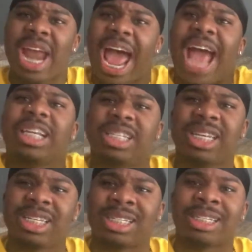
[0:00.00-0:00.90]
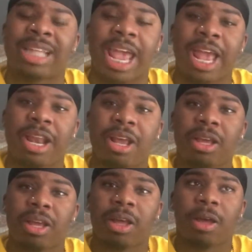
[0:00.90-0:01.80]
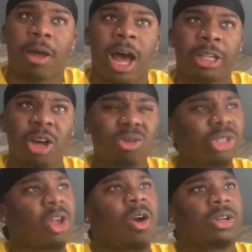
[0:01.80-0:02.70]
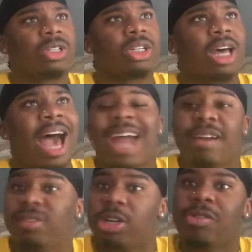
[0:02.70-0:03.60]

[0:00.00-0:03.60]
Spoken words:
actually stan adult stars. I never knew